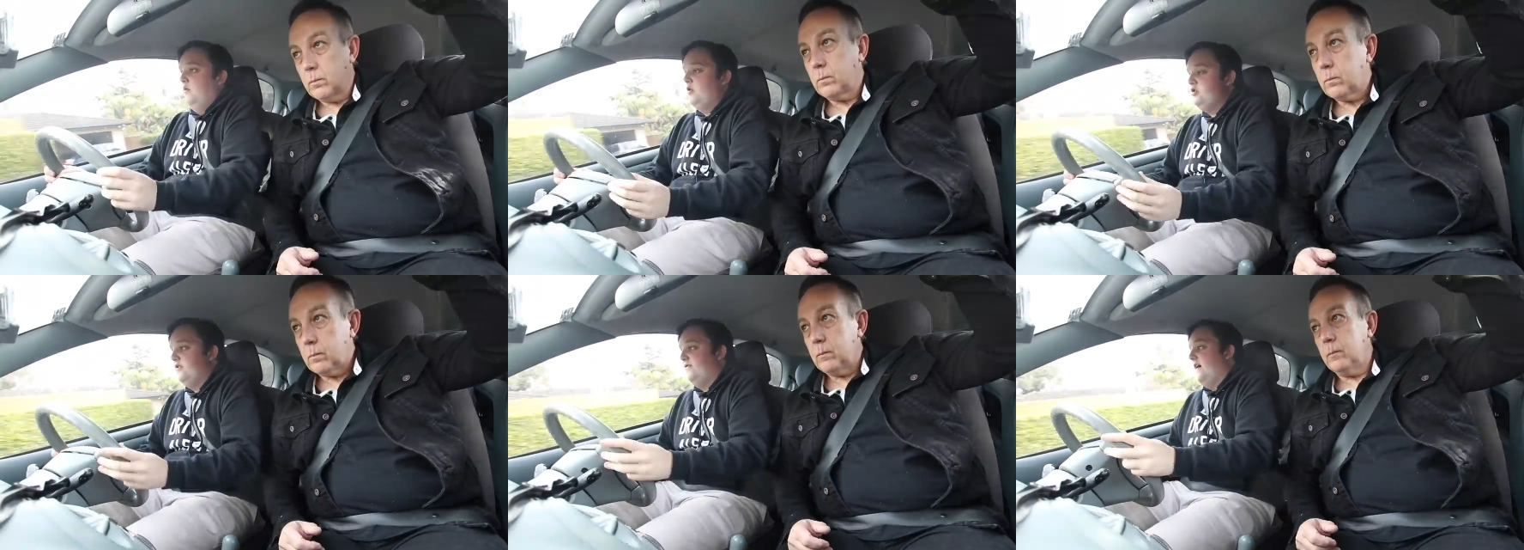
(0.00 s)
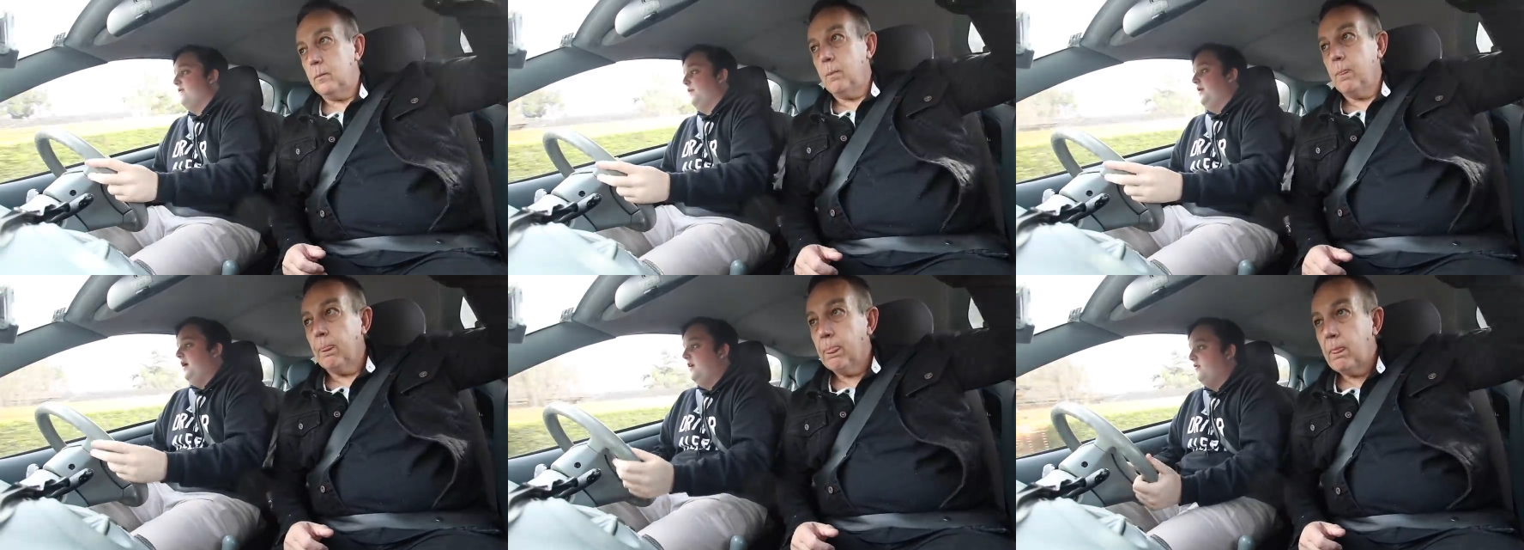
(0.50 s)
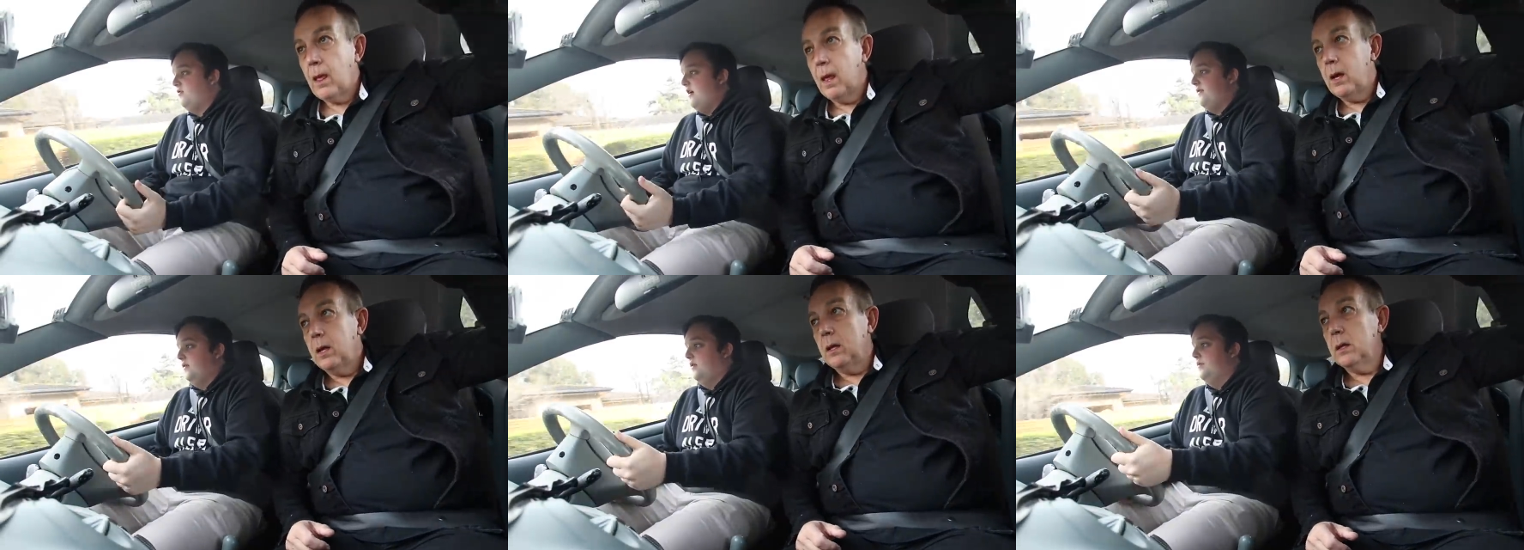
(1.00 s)
Speaker 1: What's your favourite part of
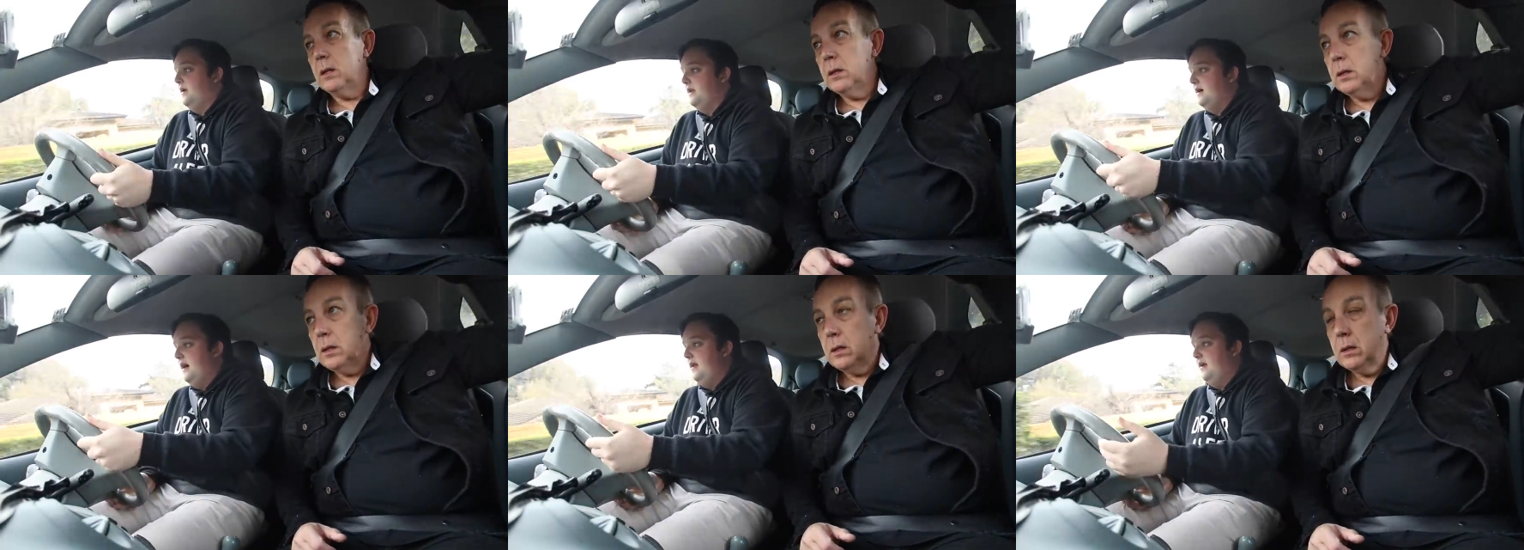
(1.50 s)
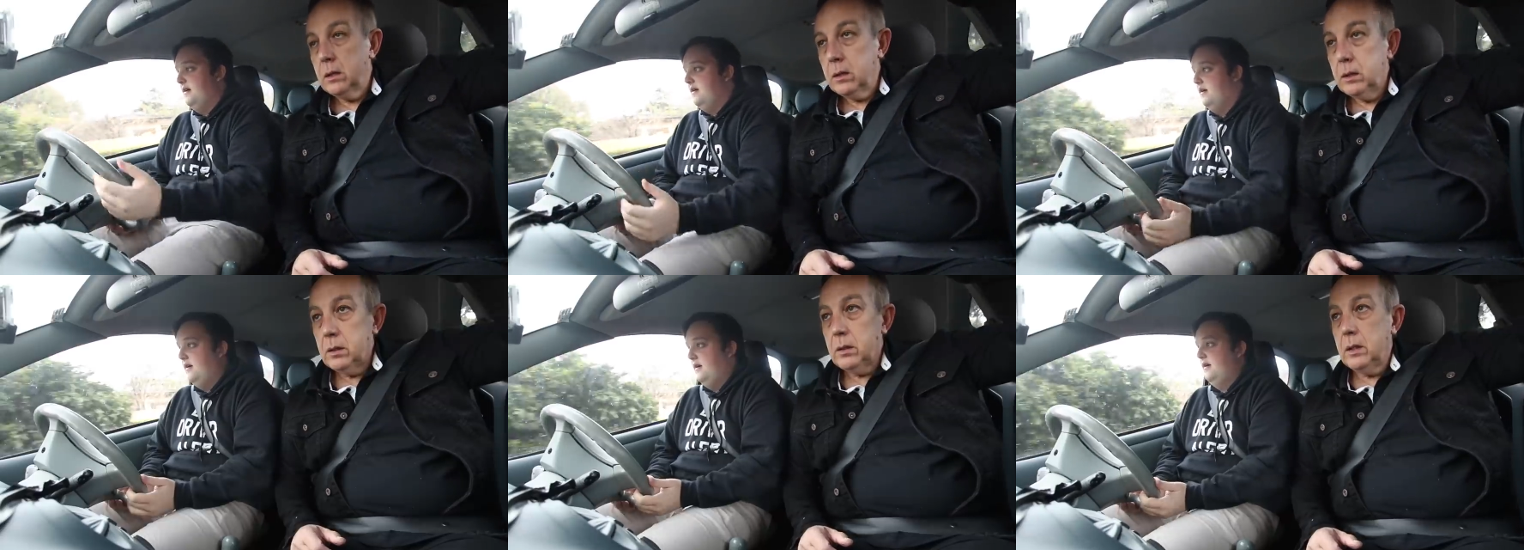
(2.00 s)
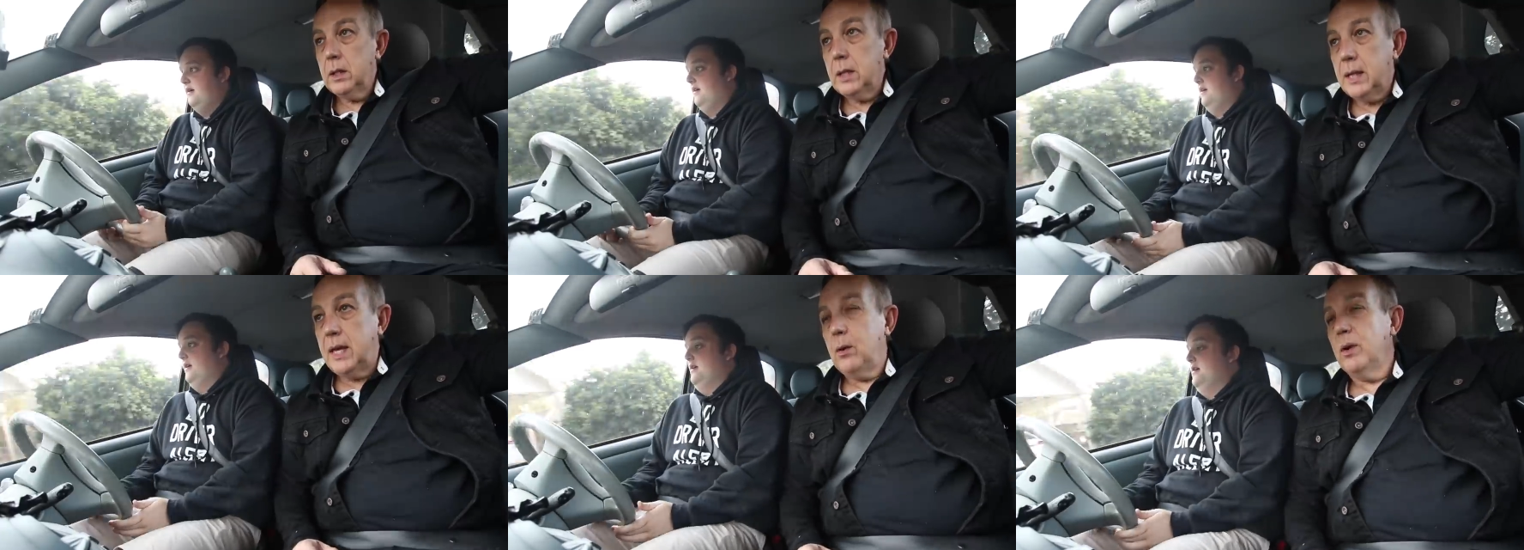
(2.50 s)
driving with me, Dad?
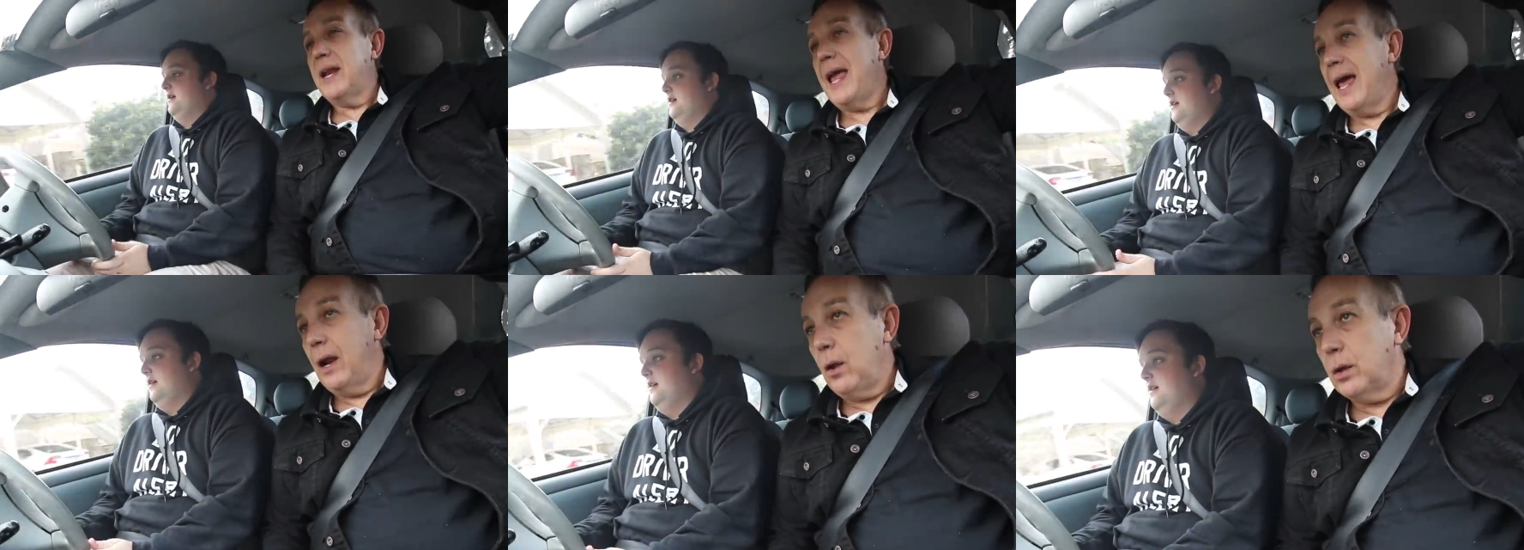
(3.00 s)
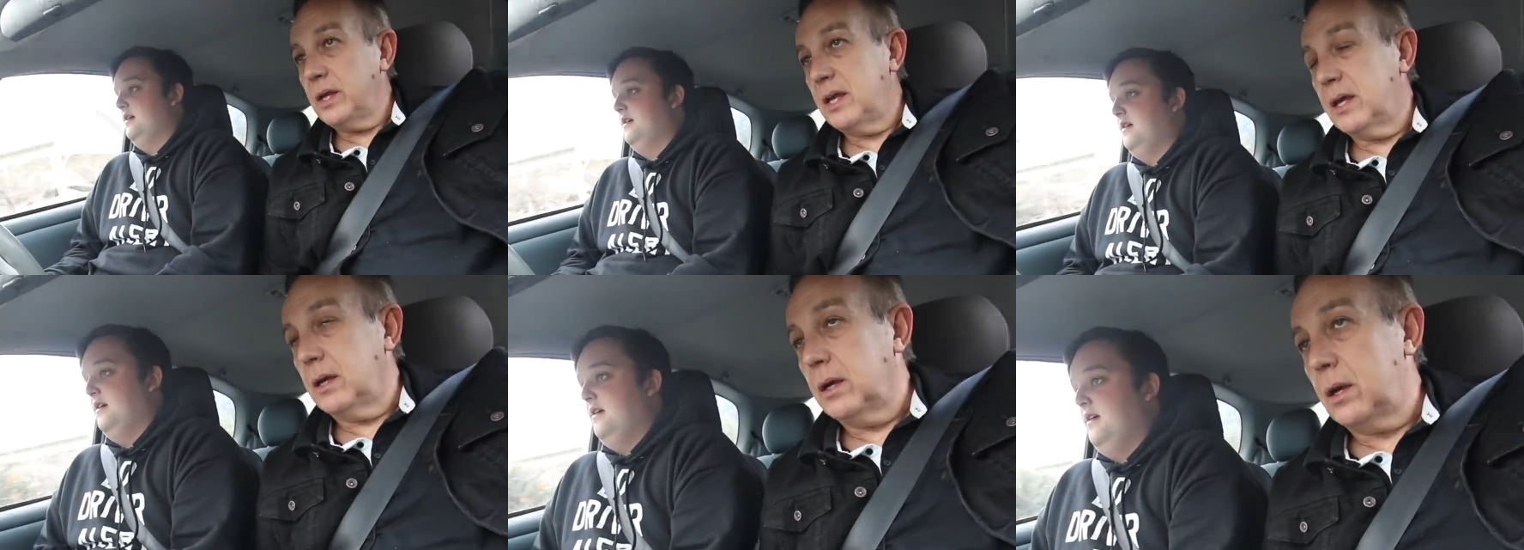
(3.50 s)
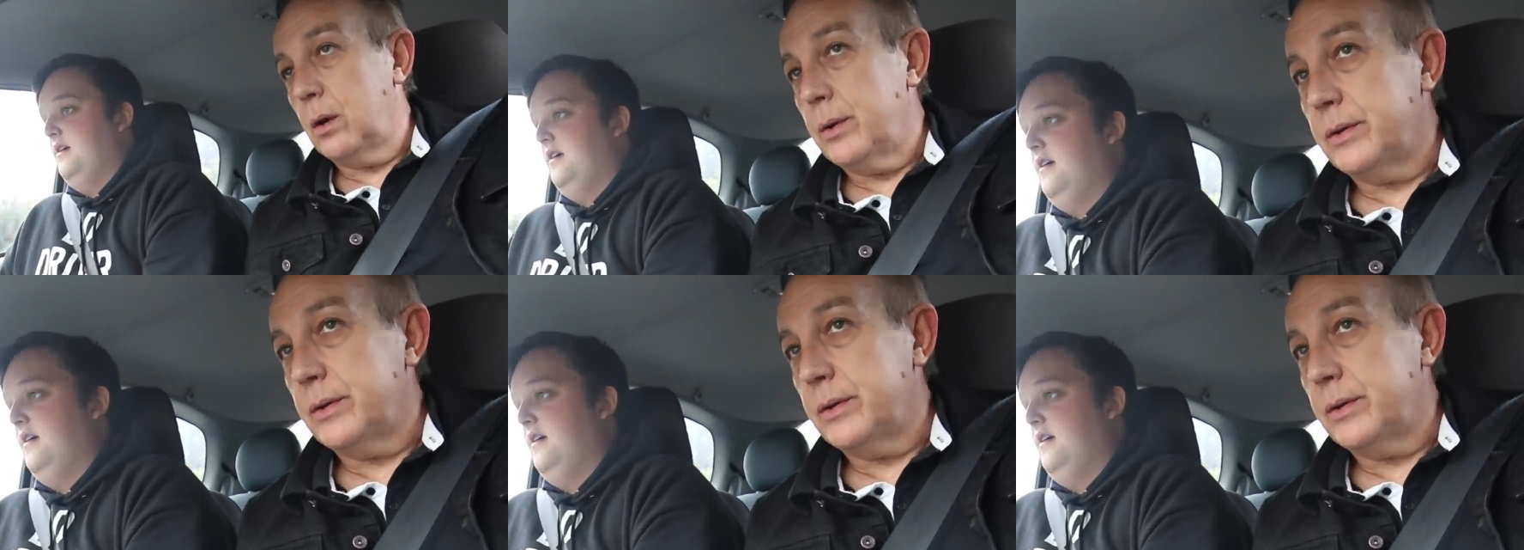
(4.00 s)
Speaker 2: Kieran, how long are you going to go